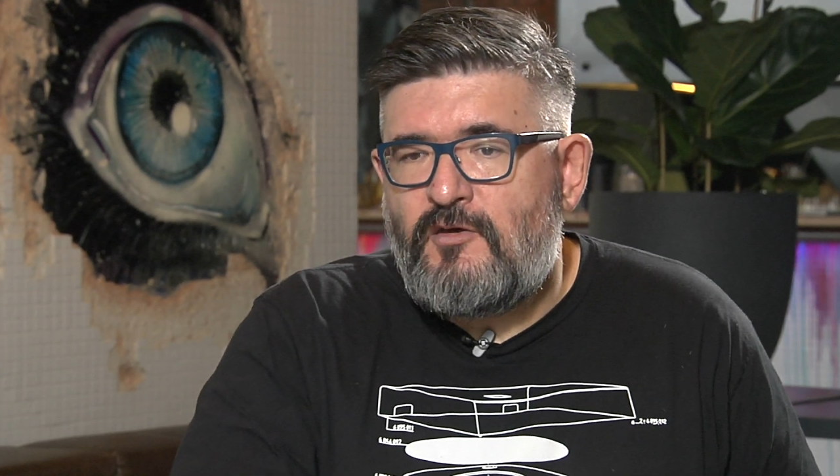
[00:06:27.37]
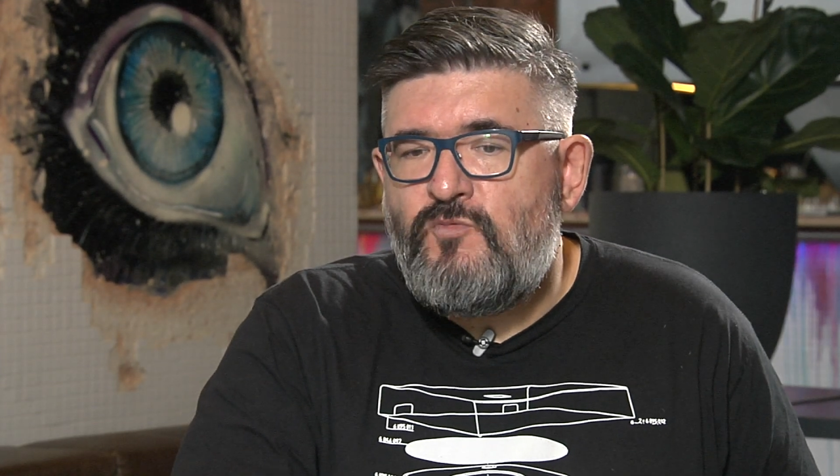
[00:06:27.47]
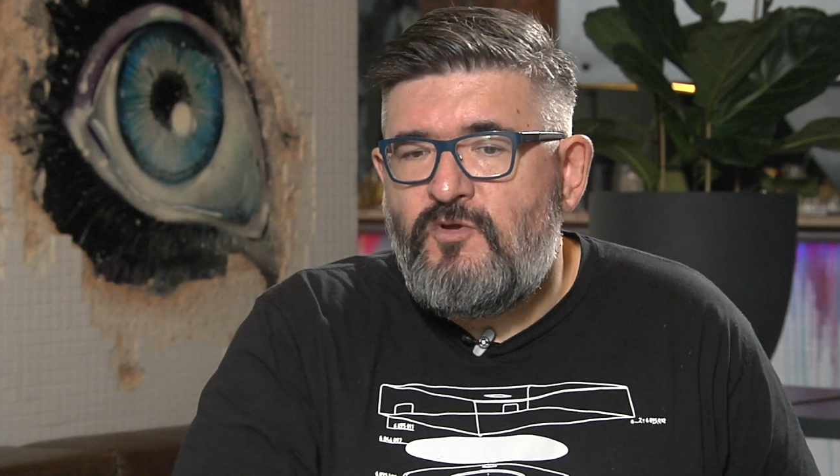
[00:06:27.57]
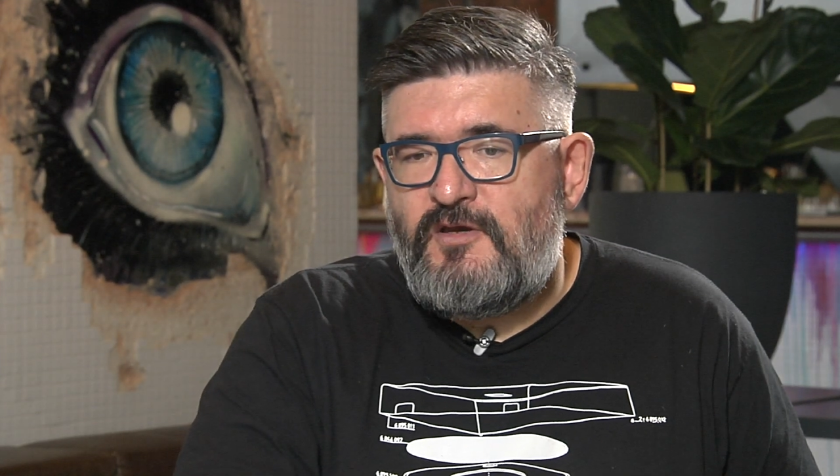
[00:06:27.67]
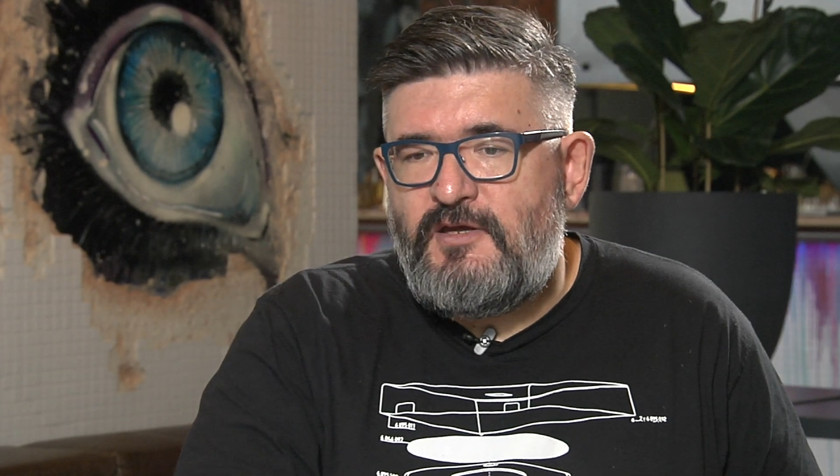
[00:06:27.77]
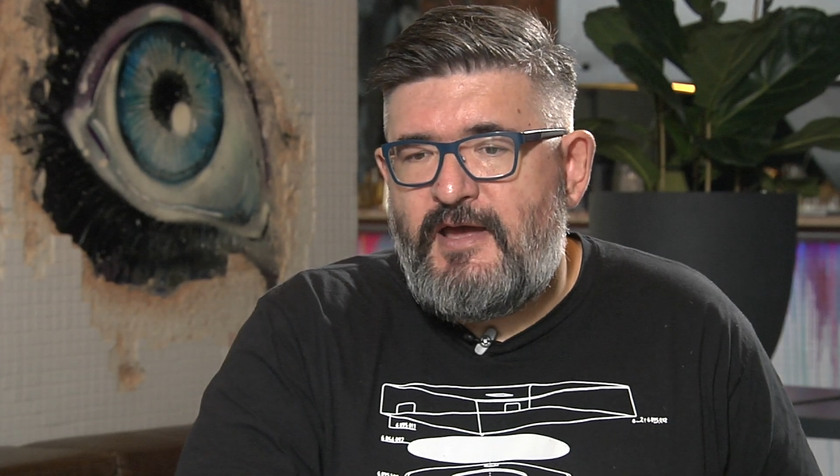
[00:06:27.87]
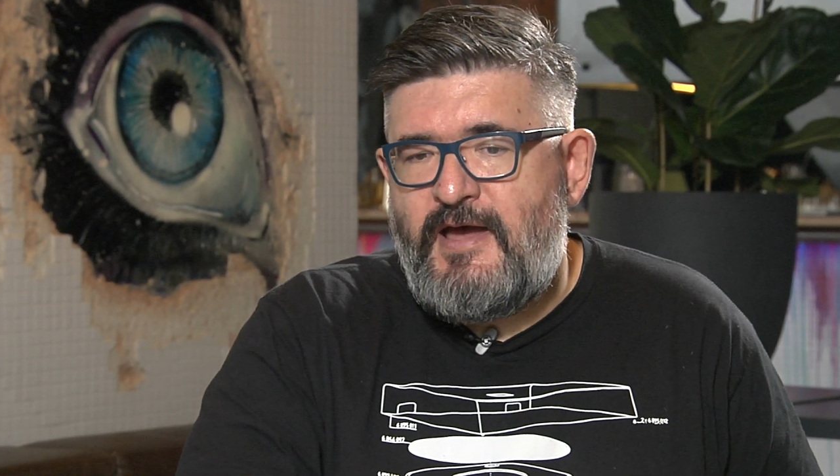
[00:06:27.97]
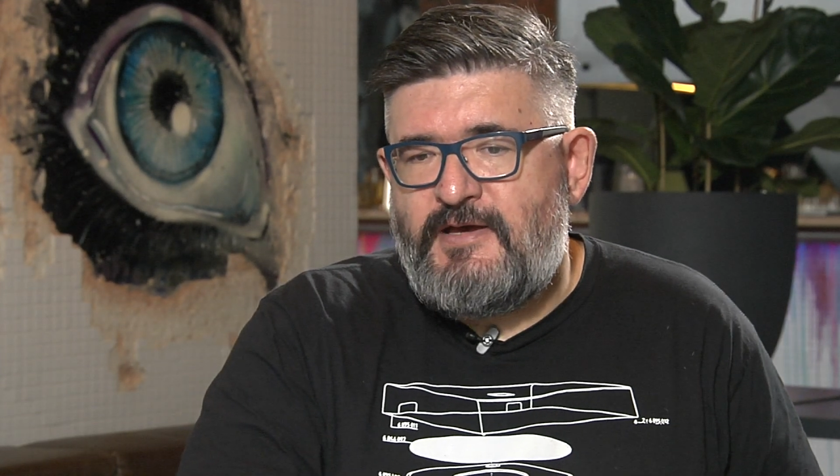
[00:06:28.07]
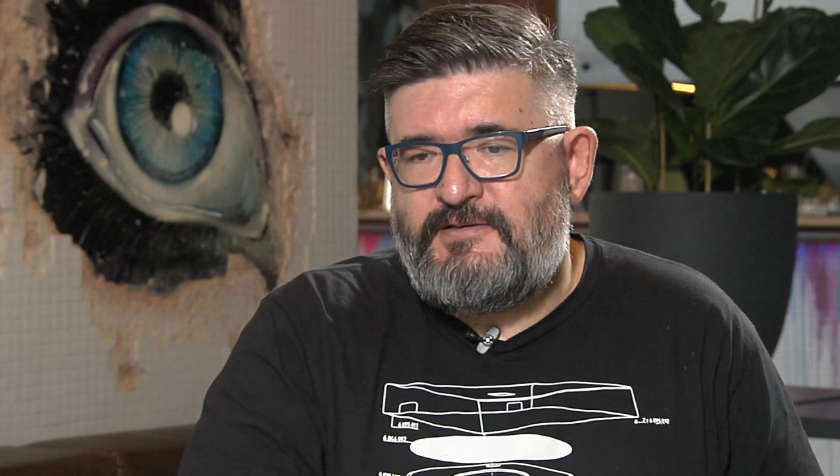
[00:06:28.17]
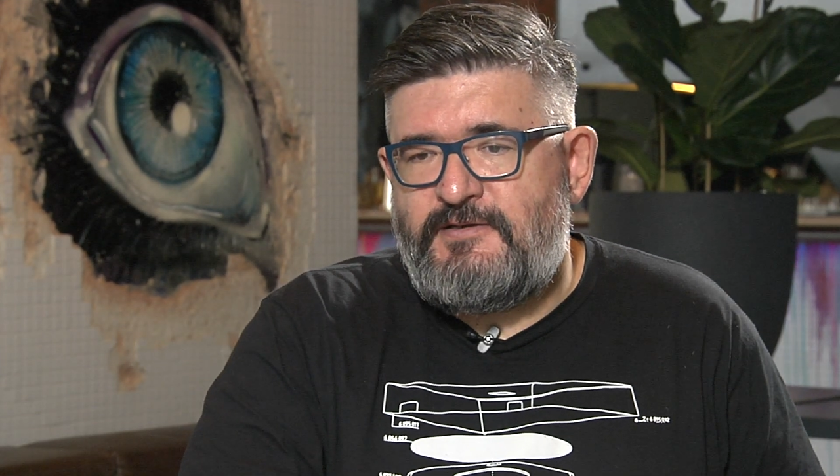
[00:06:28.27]
community
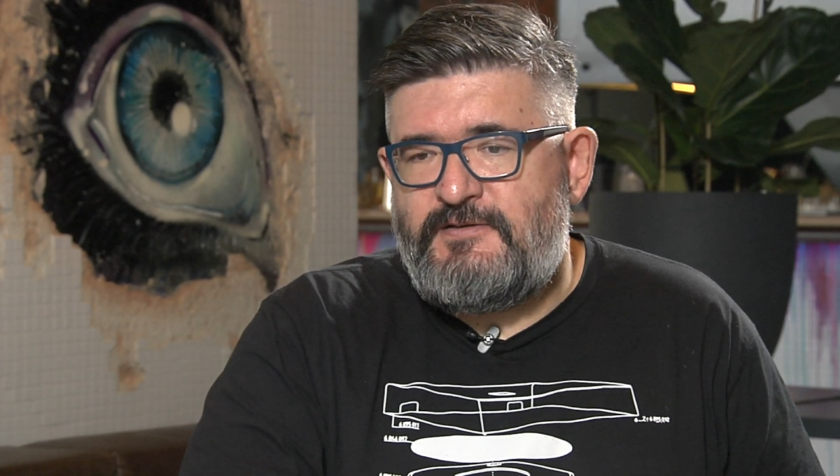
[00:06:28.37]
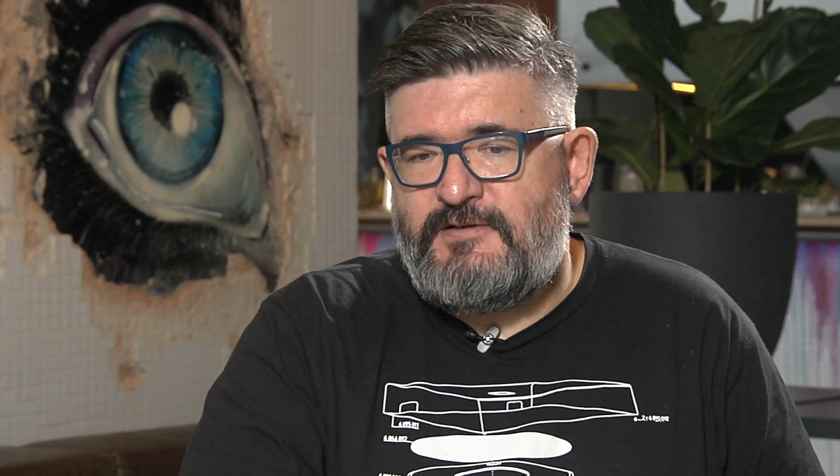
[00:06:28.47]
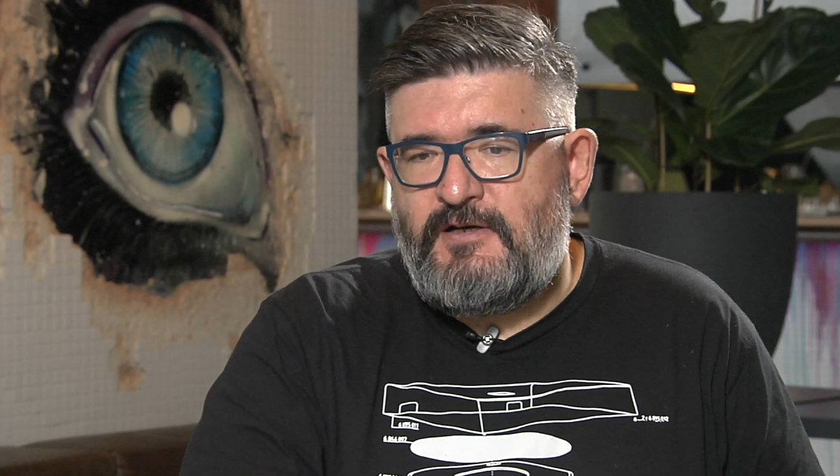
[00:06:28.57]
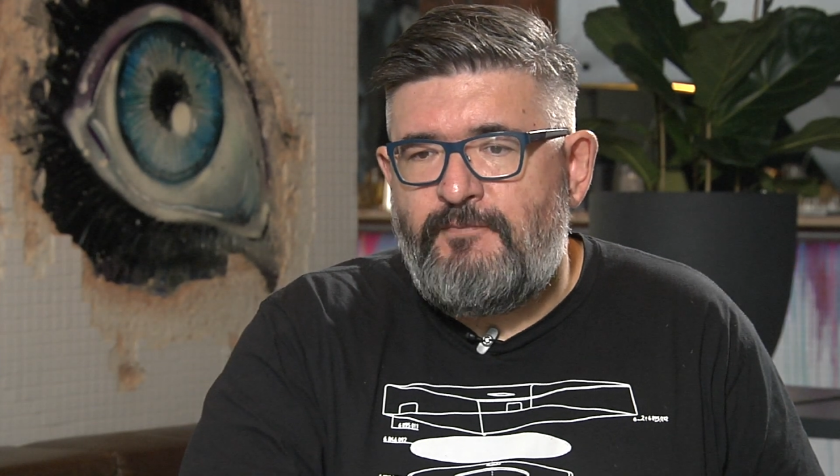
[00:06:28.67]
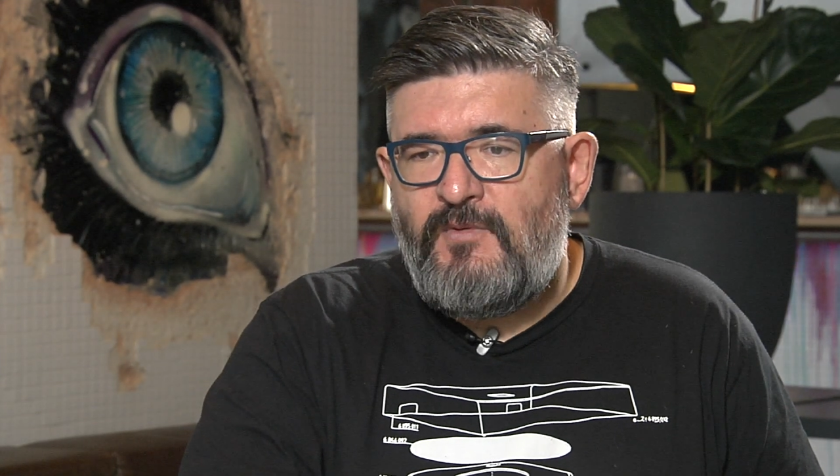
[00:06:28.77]
has is,